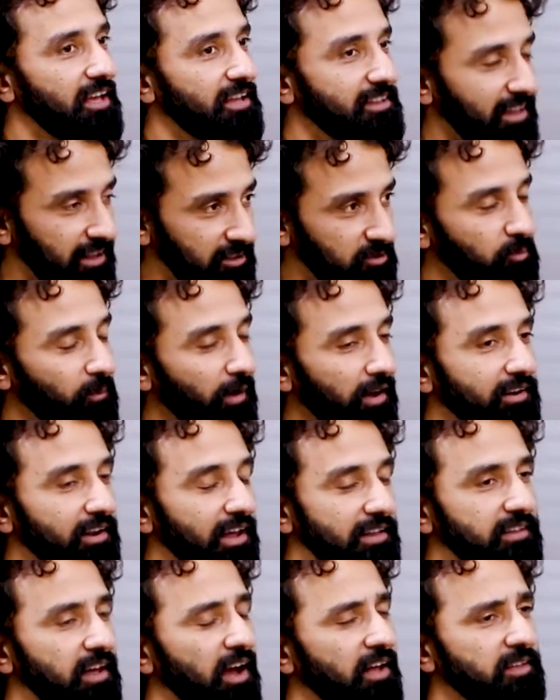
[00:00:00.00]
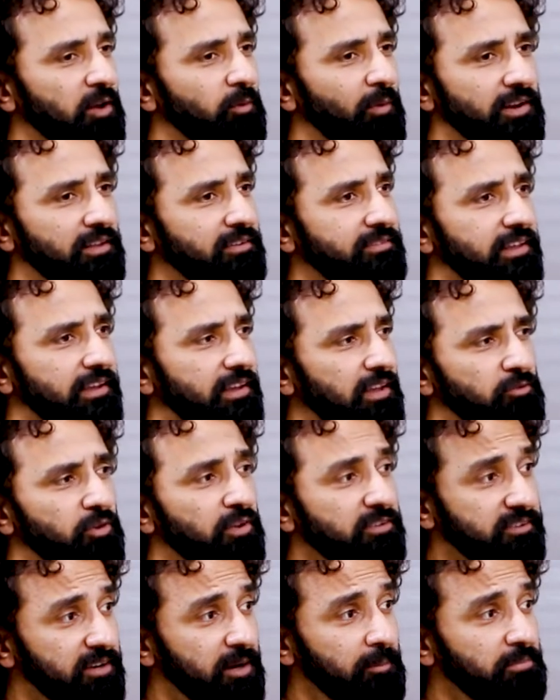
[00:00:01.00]
That's one. And the other one is they give you
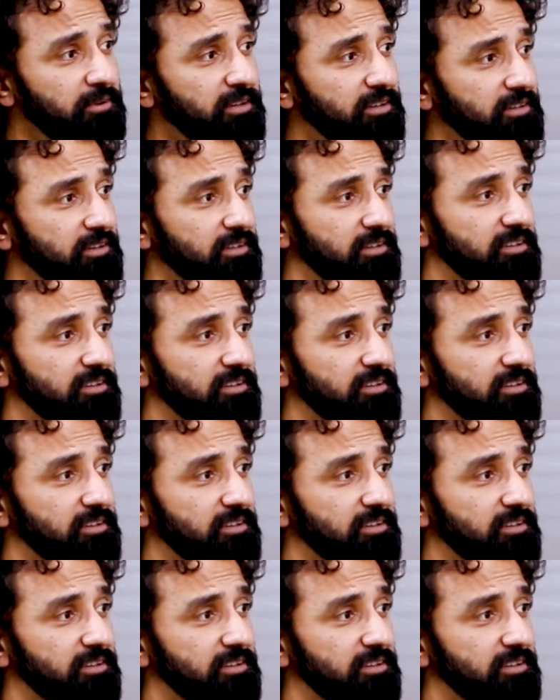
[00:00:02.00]
a script.